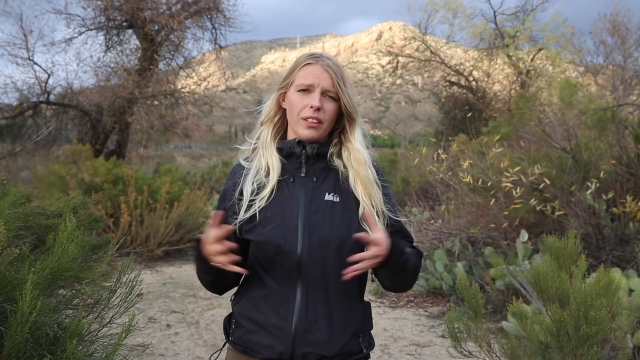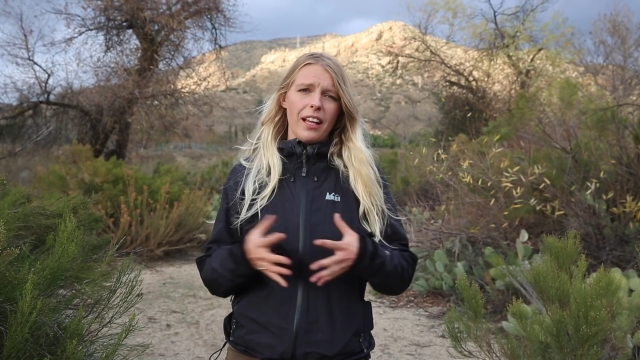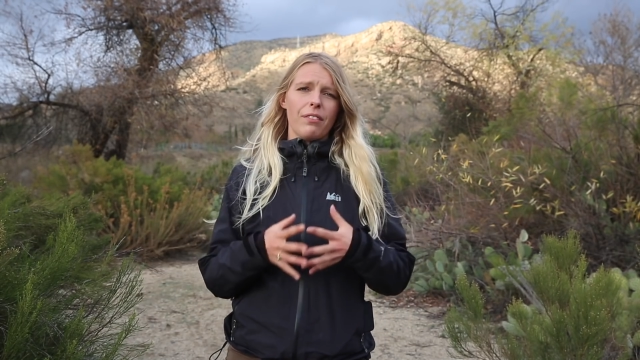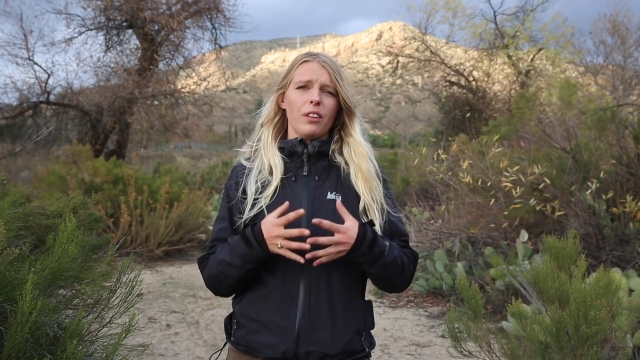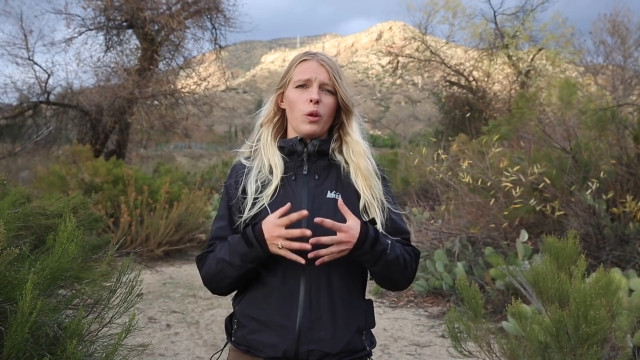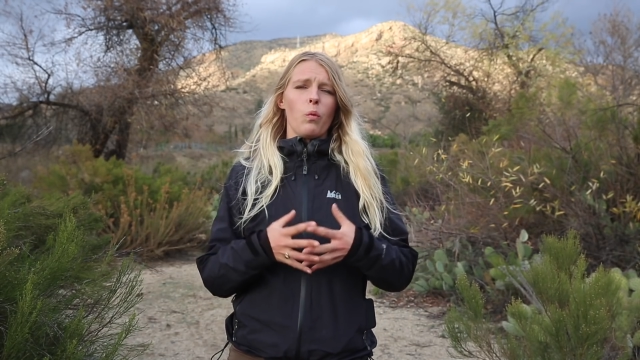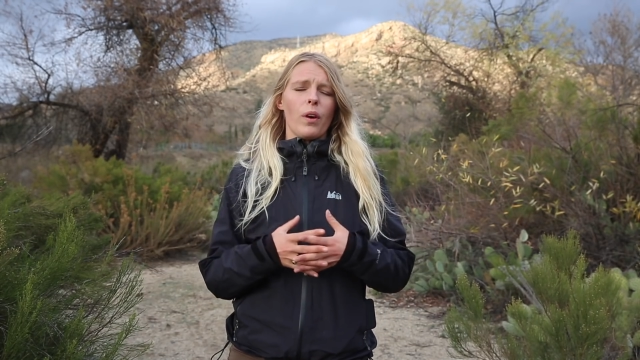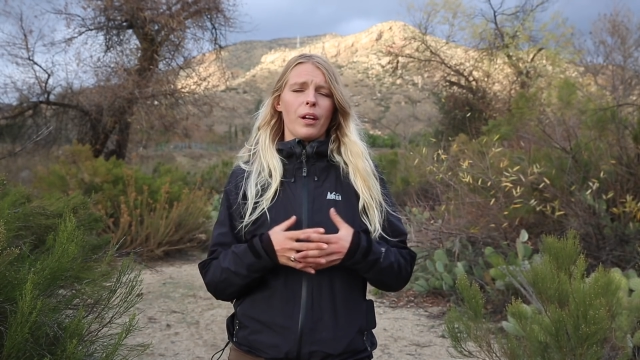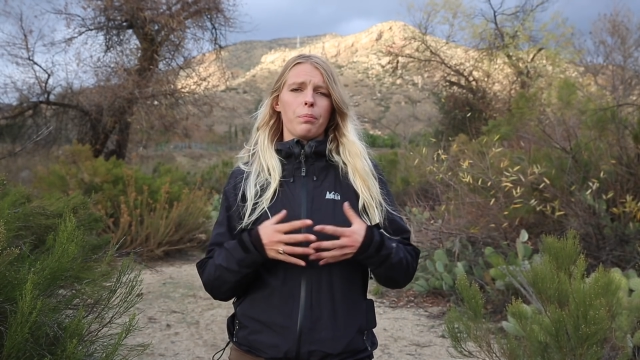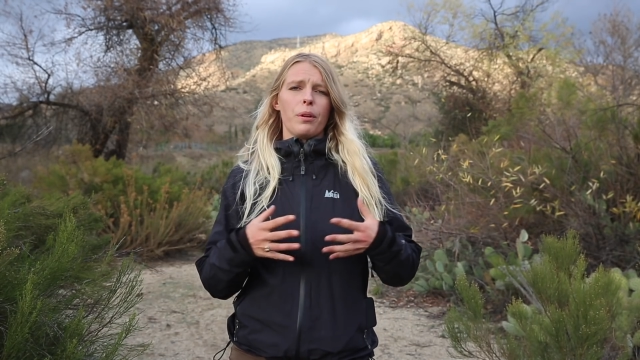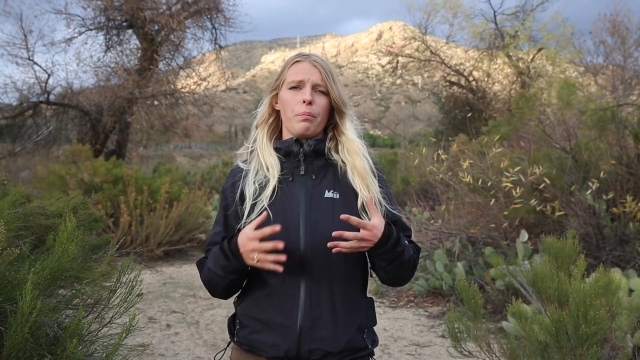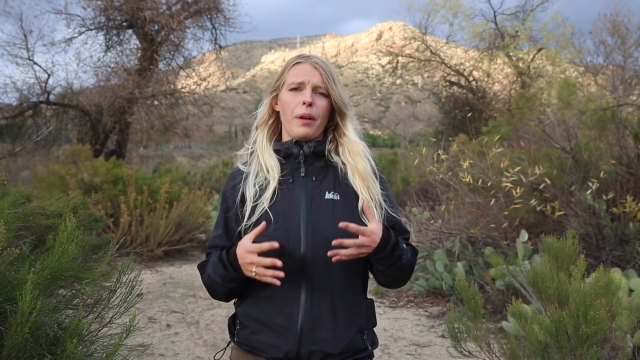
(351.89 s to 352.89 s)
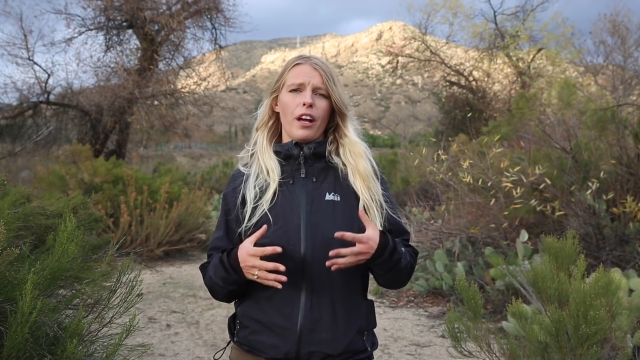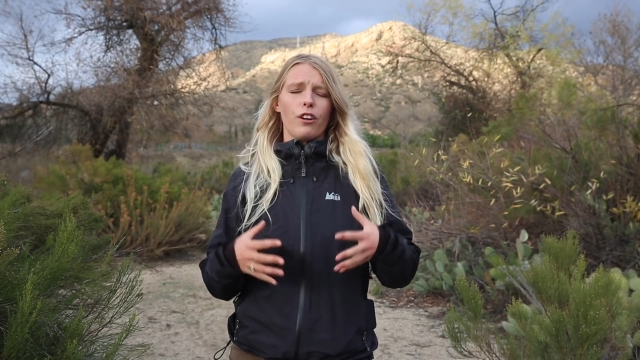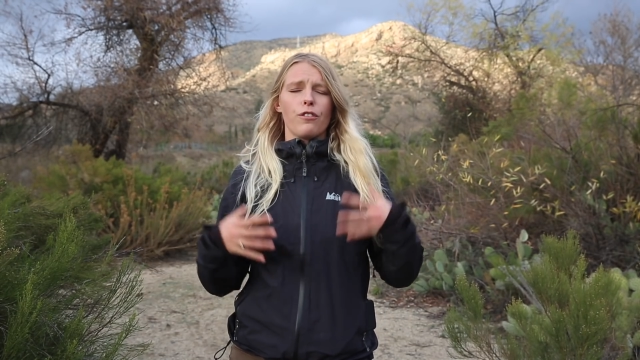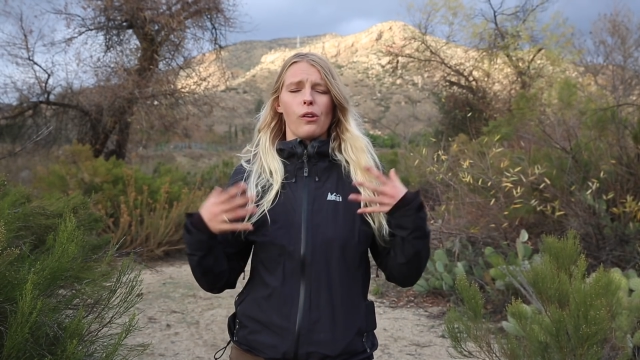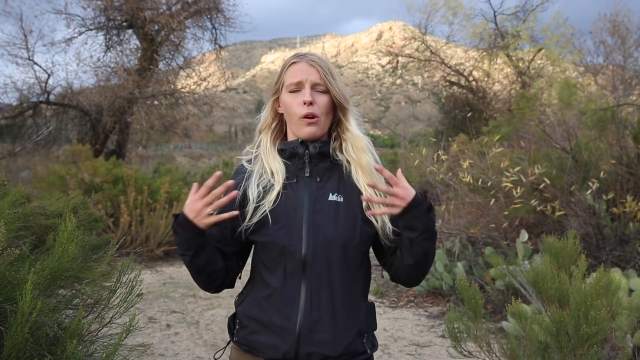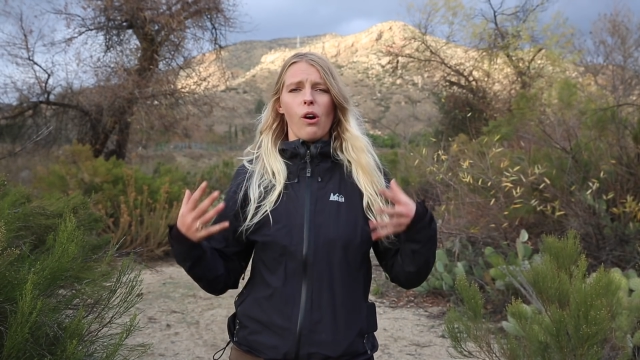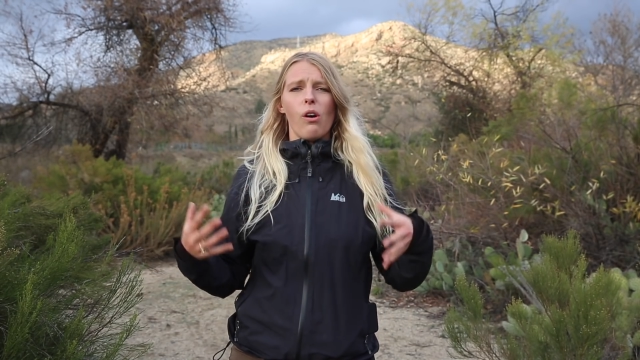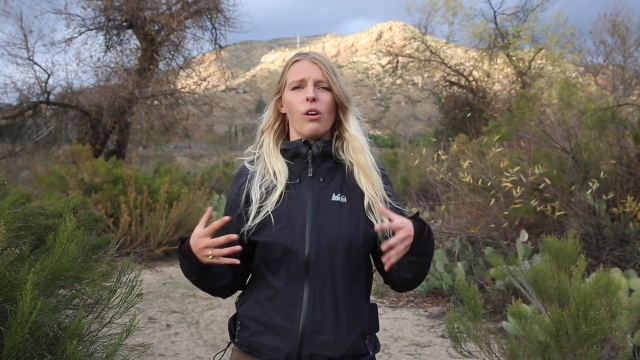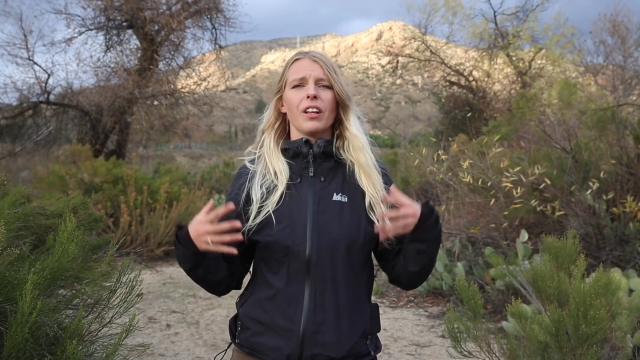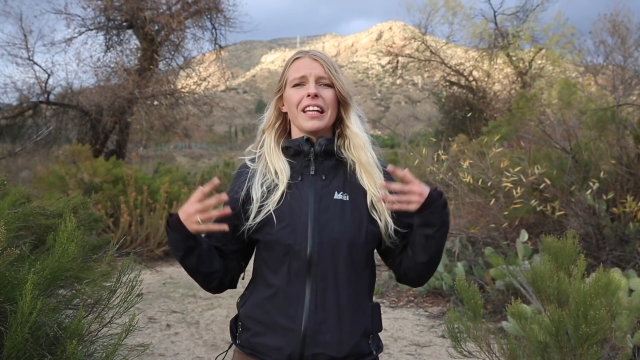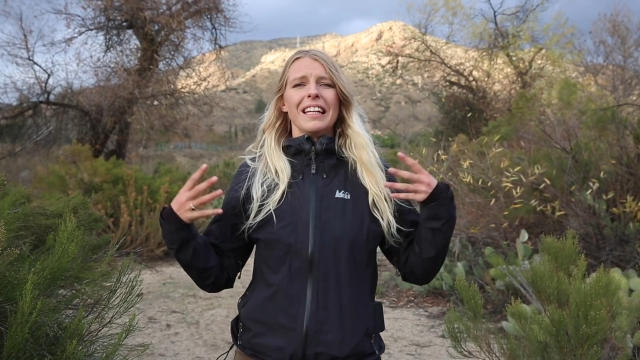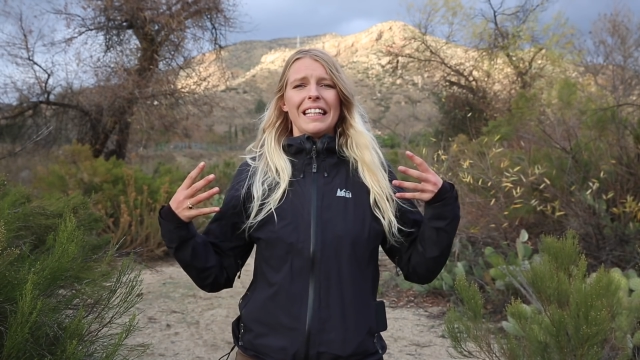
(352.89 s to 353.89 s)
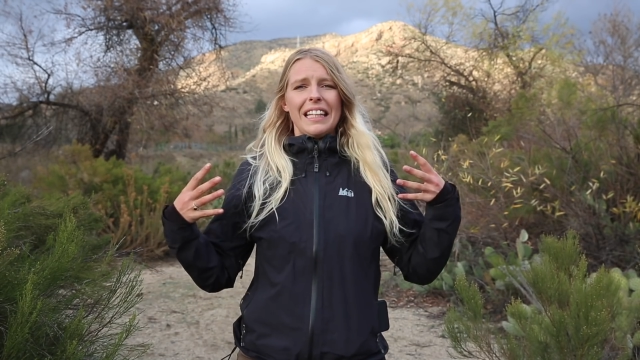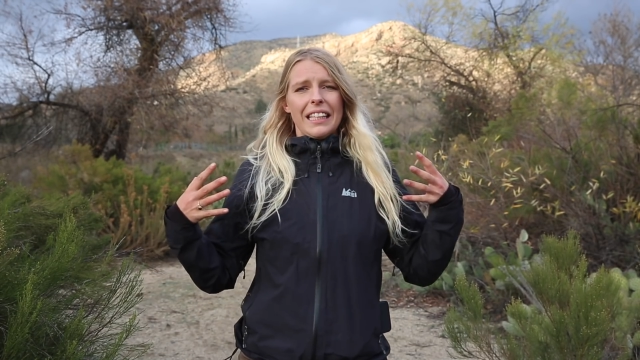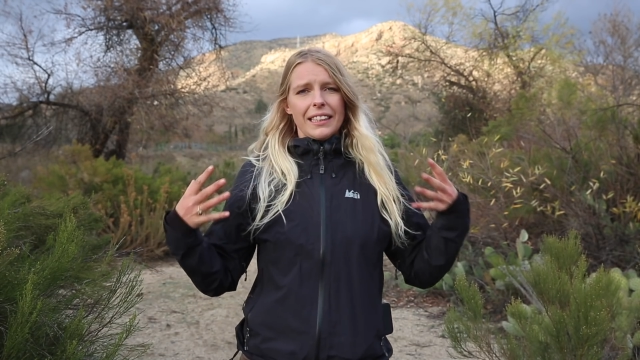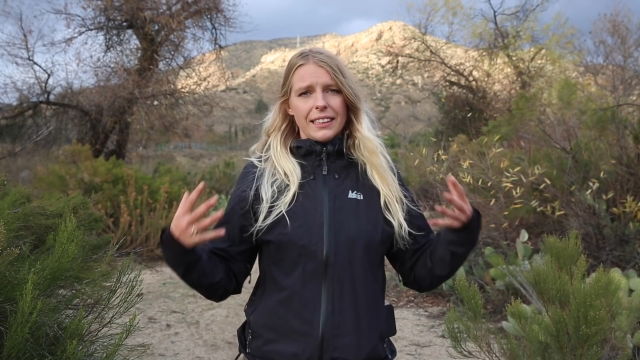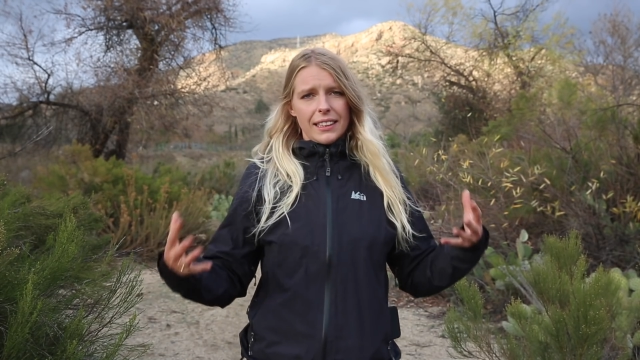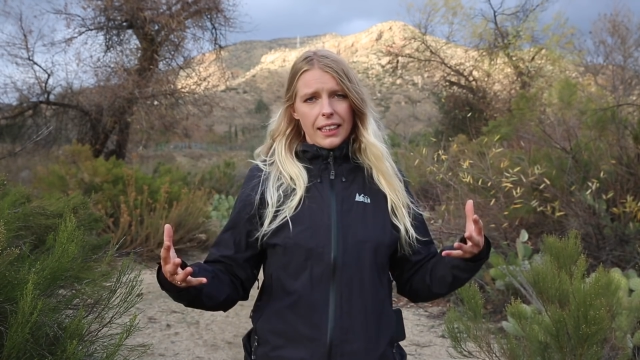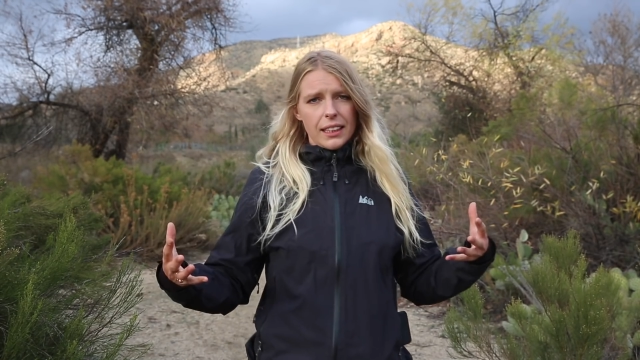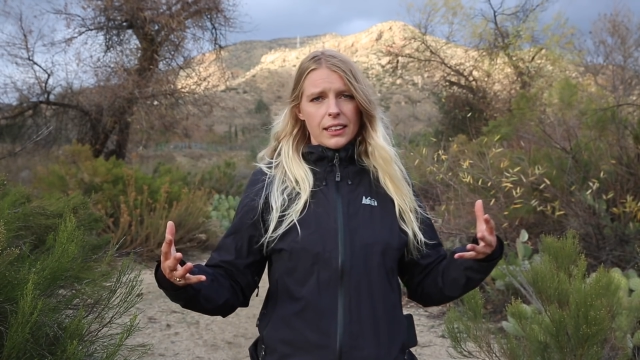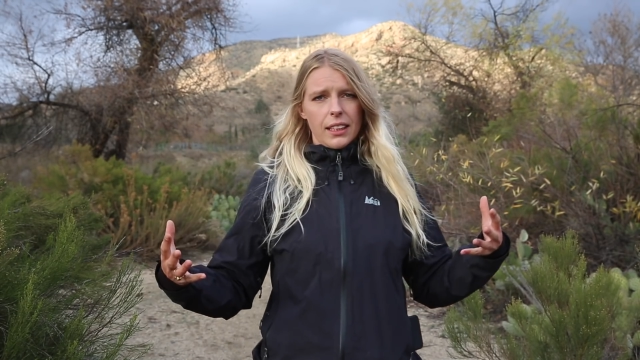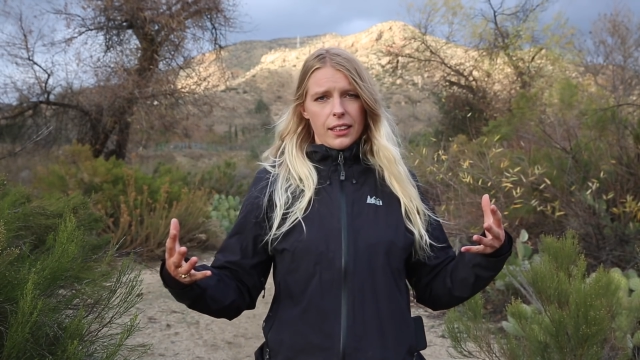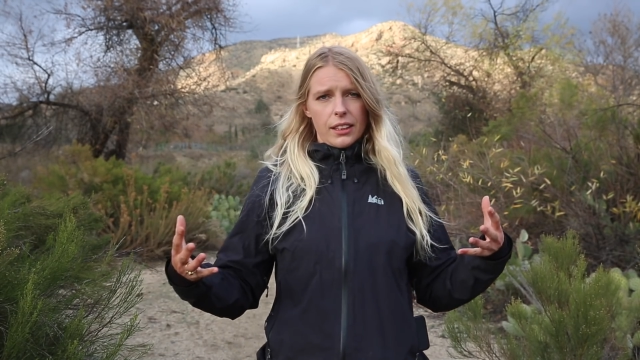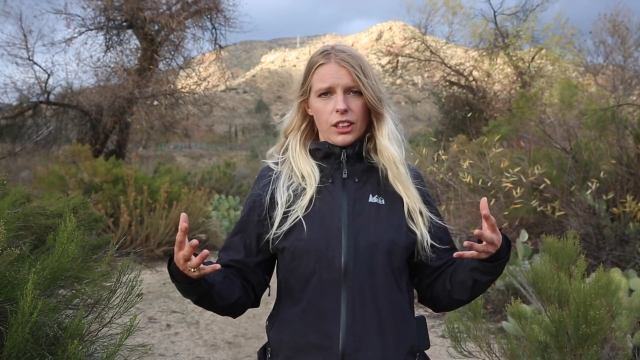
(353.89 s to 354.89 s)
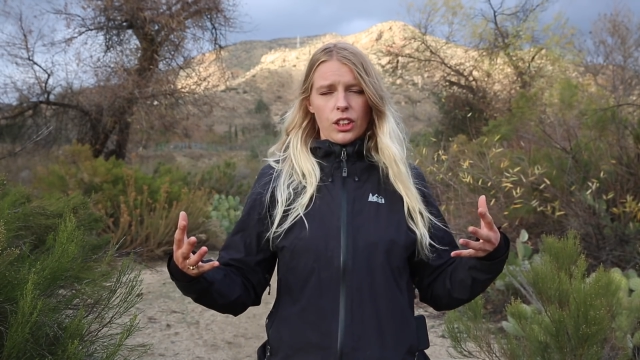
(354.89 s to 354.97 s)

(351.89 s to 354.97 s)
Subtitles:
So you definitely want to prepare for all seasons.